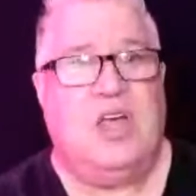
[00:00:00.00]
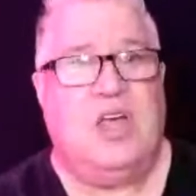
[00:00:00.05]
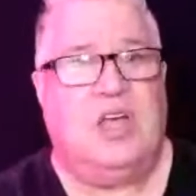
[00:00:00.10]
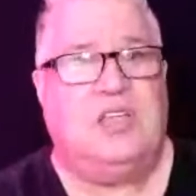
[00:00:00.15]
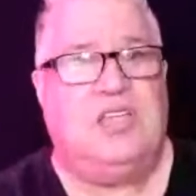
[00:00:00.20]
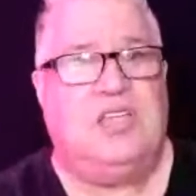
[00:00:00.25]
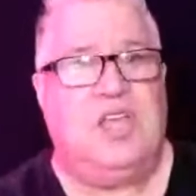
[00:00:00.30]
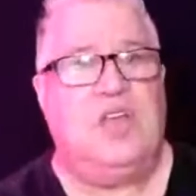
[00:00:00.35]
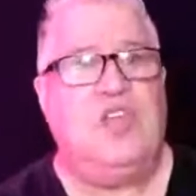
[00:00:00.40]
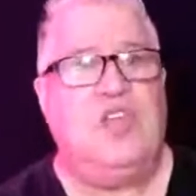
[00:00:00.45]

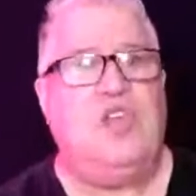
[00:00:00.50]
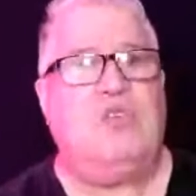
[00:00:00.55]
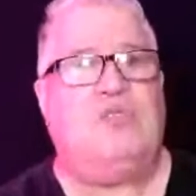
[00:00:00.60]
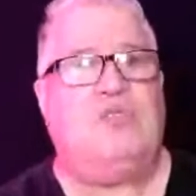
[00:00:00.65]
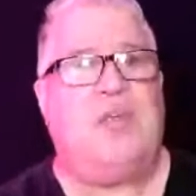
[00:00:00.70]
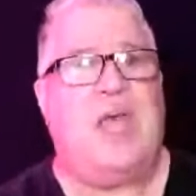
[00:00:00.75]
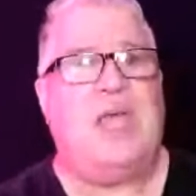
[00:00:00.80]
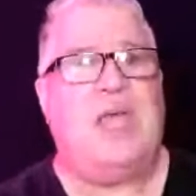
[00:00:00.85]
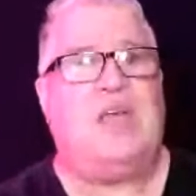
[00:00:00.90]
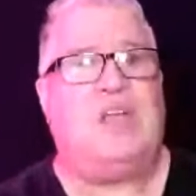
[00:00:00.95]
Until you
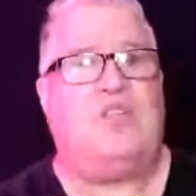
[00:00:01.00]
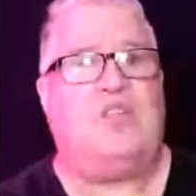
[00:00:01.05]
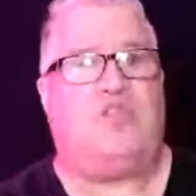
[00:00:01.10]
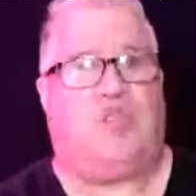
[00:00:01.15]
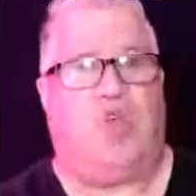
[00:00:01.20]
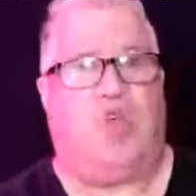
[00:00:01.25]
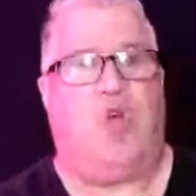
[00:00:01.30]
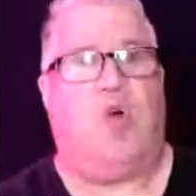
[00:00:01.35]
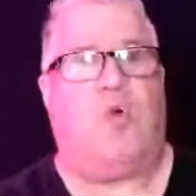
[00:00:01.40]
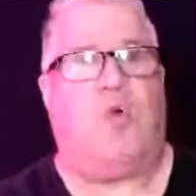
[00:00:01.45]
take
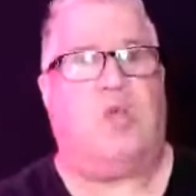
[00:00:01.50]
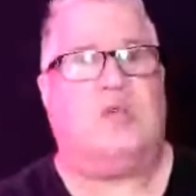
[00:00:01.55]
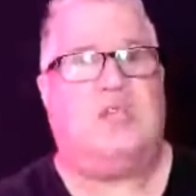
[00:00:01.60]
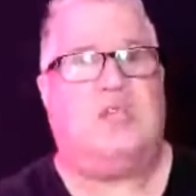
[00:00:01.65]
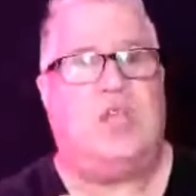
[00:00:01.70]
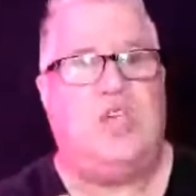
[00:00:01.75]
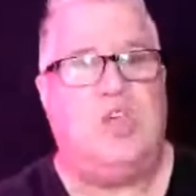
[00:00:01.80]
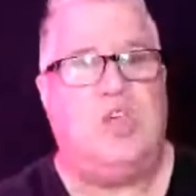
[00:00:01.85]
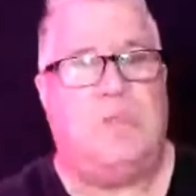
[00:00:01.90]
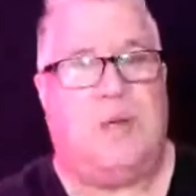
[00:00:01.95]
control,
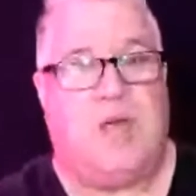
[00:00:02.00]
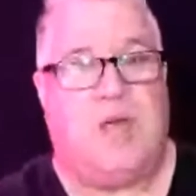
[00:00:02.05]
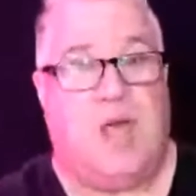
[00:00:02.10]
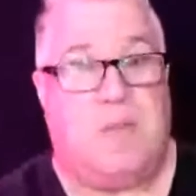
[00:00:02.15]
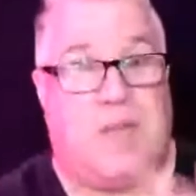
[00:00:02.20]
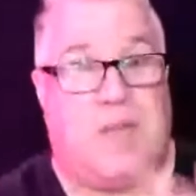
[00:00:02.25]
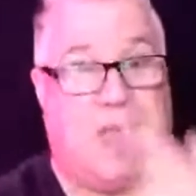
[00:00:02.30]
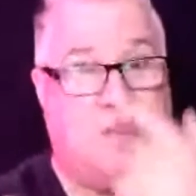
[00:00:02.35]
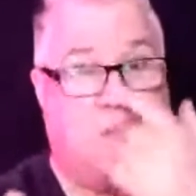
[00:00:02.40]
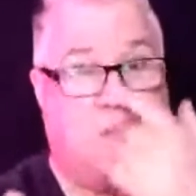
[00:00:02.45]
until you
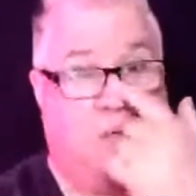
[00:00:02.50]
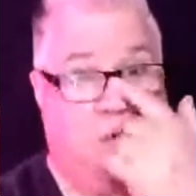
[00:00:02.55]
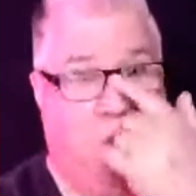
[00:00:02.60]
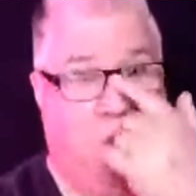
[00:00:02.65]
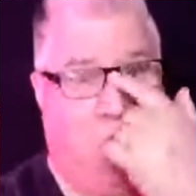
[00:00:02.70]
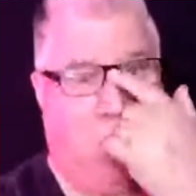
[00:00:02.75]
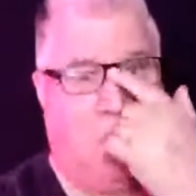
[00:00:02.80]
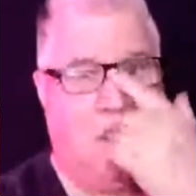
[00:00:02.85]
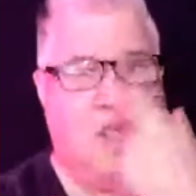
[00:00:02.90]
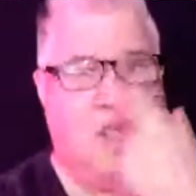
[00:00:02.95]
become a
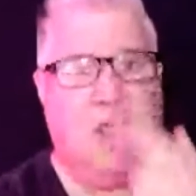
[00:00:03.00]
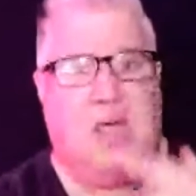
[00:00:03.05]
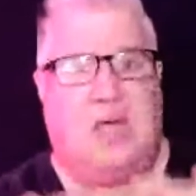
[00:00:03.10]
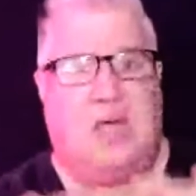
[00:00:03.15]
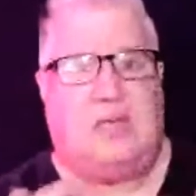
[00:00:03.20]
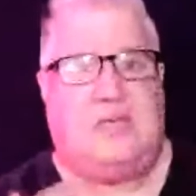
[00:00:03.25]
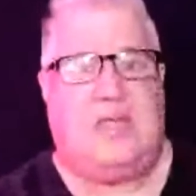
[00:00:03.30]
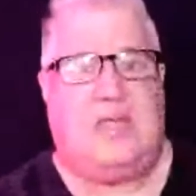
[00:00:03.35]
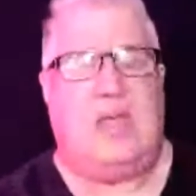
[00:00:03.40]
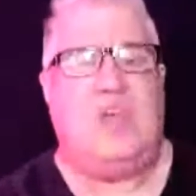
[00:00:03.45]
part,
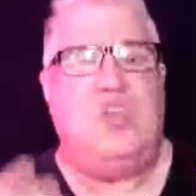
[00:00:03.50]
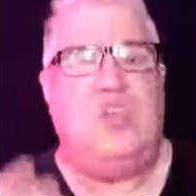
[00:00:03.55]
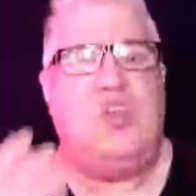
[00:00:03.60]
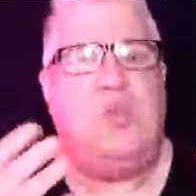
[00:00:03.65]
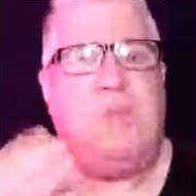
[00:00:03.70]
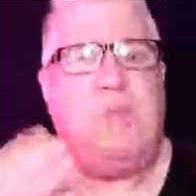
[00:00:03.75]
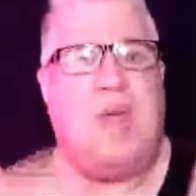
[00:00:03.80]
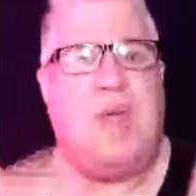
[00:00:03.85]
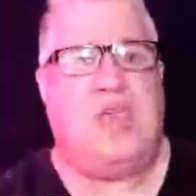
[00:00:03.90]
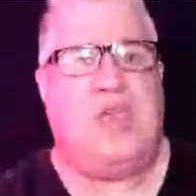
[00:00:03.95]
until
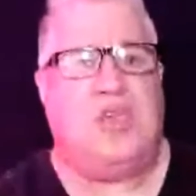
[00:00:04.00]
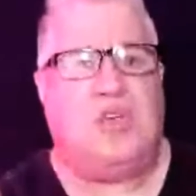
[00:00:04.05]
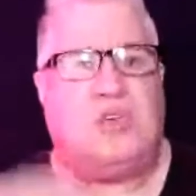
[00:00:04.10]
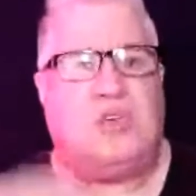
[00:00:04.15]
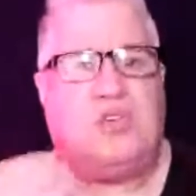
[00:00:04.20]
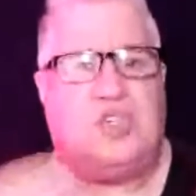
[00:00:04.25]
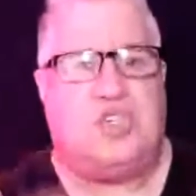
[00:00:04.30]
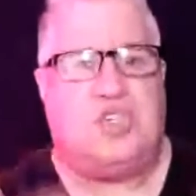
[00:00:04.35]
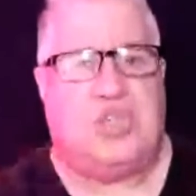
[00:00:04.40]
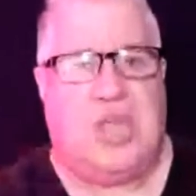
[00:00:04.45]
you make
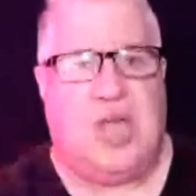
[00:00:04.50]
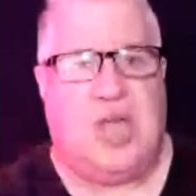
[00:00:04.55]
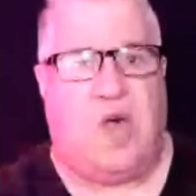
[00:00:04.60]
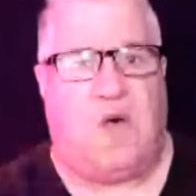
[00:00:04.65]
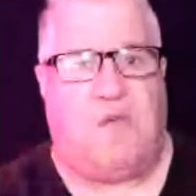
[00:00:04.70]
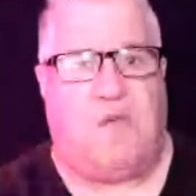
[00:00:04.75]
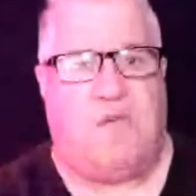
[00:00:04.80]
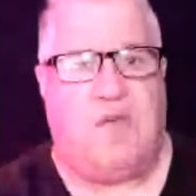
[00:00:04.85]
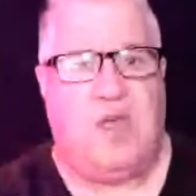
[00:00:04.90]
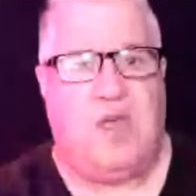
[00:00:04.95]

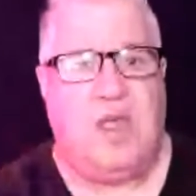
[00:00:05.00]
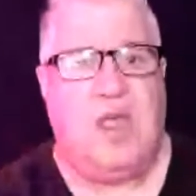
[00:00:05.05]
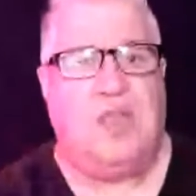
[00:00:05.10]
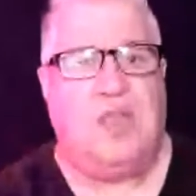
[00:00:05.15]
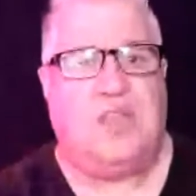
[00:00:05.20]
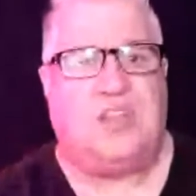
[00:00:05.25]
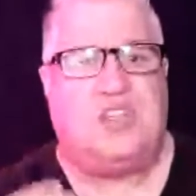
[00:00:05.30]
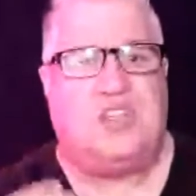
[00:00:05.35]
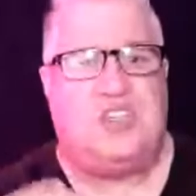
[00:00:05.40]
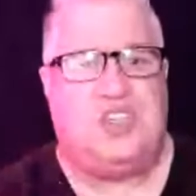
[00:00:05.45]
yourself
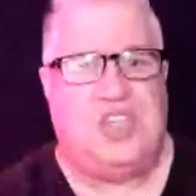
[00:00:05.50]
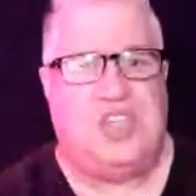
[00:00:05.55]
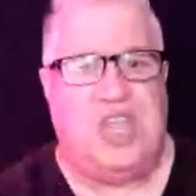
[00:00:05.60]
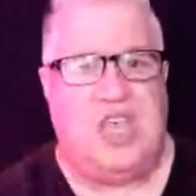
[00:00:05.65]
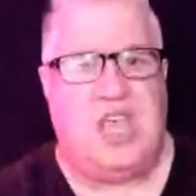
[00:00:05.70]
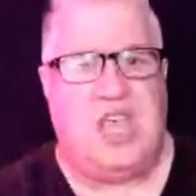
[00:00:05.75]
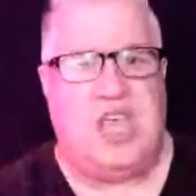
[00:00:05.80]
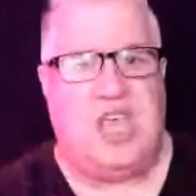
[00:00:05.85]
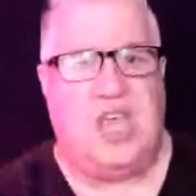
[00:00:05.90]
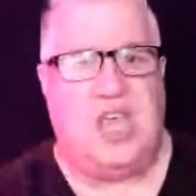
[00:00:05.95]
the
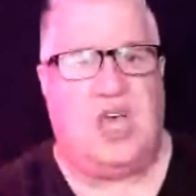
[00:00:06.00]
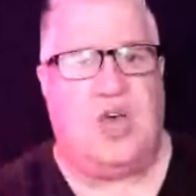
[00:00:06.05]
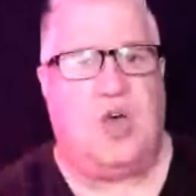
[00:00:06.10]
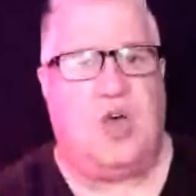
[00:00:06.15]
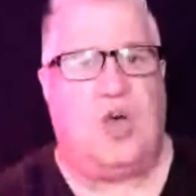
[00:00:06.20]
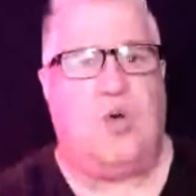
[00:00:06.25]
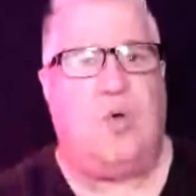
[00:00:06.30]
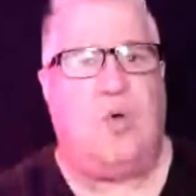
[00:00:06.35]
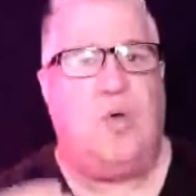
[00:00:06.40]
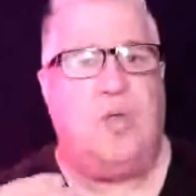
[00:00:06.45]

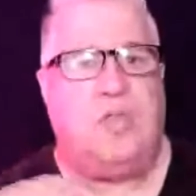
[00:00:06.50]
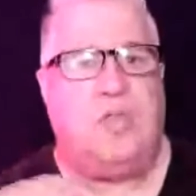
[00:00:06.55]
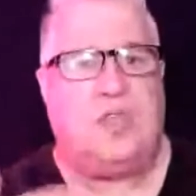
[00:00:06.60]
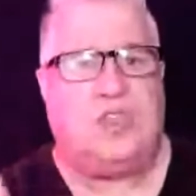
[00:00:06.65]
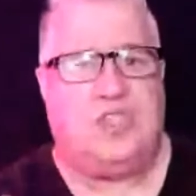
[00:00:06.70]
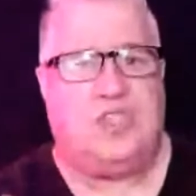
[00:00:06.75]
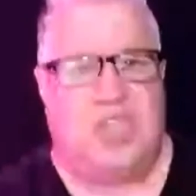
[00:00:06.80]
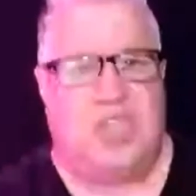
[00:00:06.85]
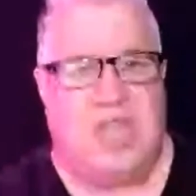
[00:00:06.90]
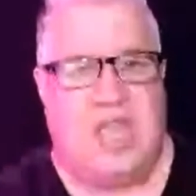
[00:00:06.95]
CEO, the
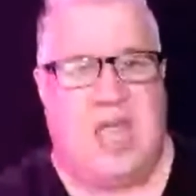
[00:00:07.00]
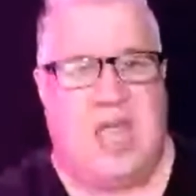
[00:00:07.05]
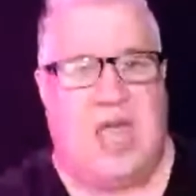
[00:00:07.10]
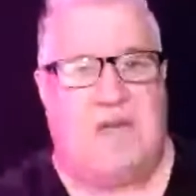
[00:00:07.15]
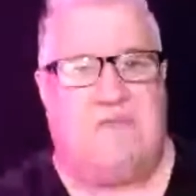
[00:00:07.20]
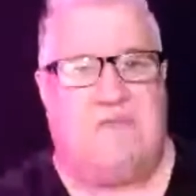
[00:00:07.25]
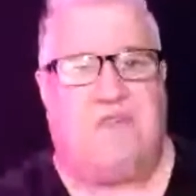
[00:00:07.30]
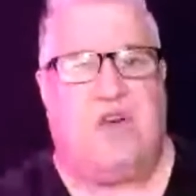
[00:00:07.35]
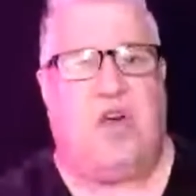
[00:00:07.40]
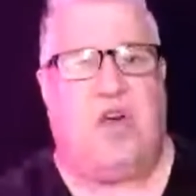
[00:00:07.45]

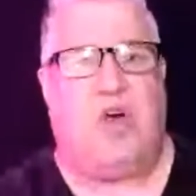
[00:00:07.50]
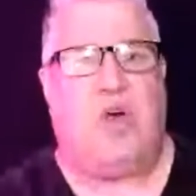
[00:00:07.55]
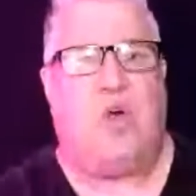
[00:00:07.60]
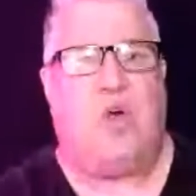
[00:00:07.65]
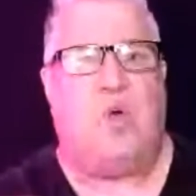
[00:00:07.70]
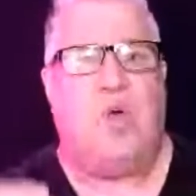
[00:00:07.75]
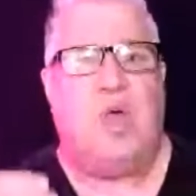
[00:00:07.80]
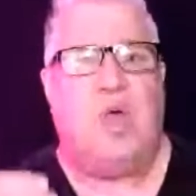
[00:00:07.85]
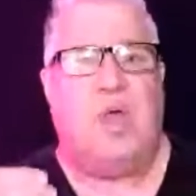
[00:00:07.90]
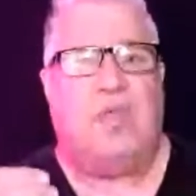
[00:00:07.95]

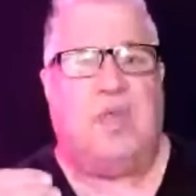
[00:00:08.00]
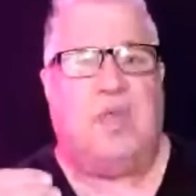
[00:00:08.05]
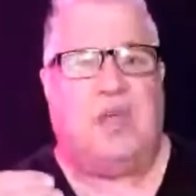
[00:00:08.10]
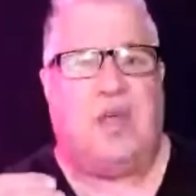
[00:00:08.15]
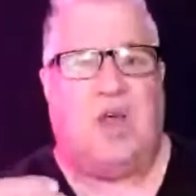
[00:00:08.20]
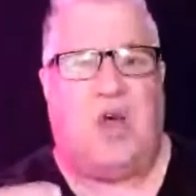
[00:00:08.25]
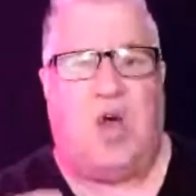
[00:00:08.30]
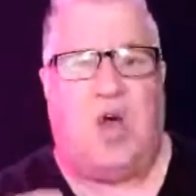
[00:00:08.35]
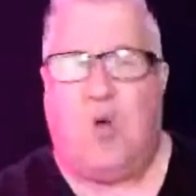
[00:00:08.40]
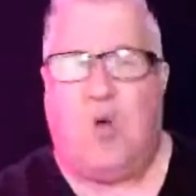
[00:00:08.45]
CFO,
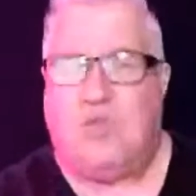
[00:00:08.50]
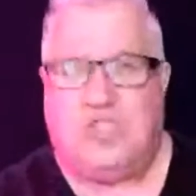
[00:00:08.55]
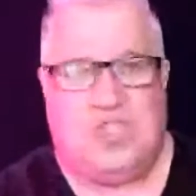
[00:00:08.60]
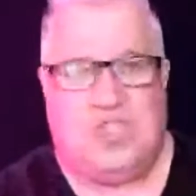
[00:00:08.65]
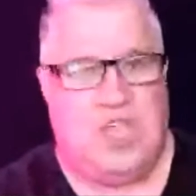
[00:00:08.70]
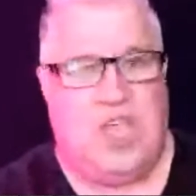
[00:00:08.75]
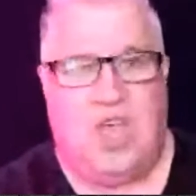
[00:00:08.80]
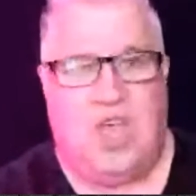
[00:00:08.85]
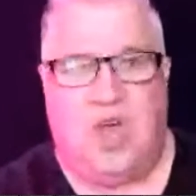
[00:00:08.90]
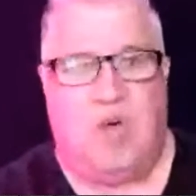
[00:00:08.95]
the
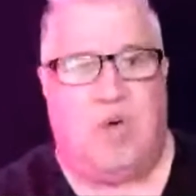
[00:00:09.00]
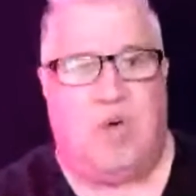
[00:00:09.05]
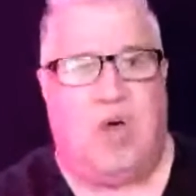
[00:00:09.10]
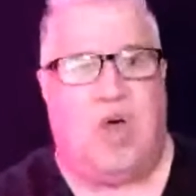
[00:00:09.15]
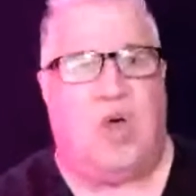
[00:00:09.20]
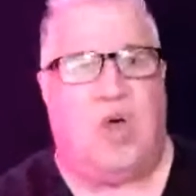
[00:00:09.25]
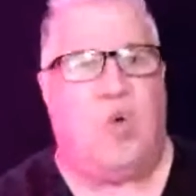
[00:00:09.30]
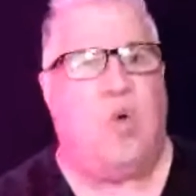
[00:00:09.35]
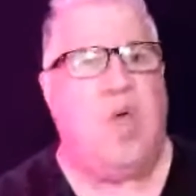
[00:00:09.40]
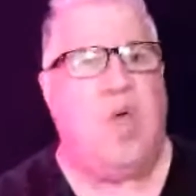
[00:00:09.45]

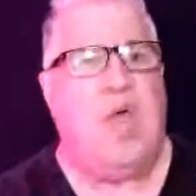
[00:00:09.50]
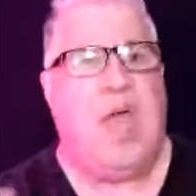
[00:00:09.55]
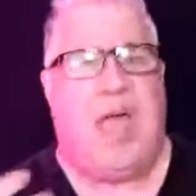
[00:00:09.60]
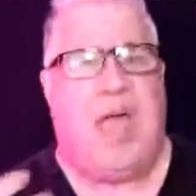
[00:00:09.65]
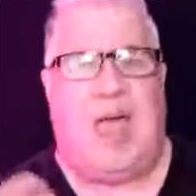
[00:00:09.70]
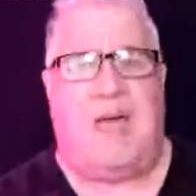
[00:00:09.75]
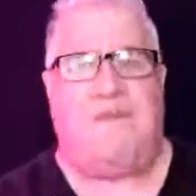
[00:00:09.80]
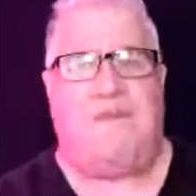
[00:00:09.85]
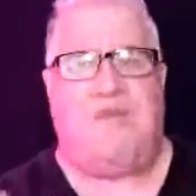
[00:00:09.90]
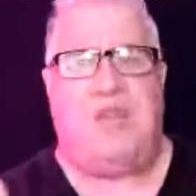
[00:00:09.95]
OCOO,
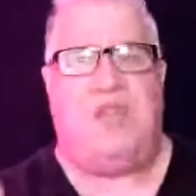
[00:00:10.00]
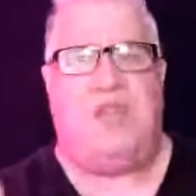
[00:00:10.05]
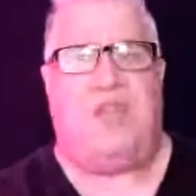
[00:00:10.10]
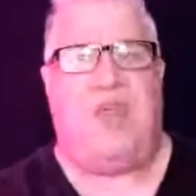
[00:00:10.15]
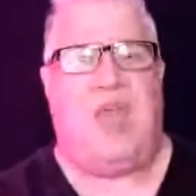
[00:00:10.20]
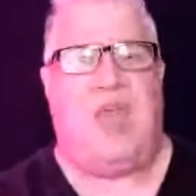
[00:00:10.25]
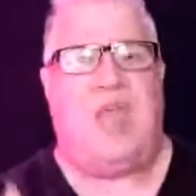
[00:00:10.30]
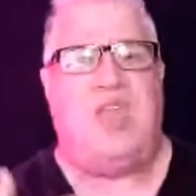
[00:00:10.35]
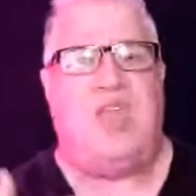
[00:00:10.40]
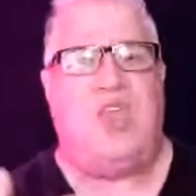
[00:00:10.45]

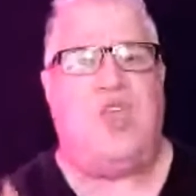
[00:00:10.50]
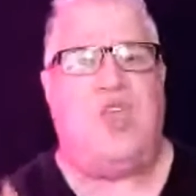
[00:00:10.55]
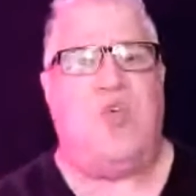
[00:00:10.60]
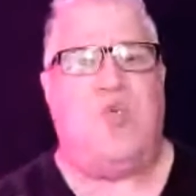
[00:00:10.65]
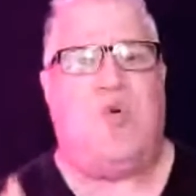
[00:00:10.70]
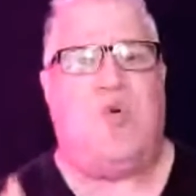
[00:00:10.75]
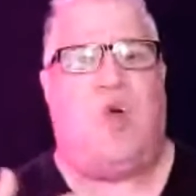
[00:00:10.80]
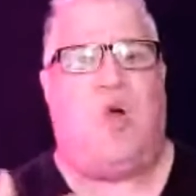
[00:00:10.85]
everything you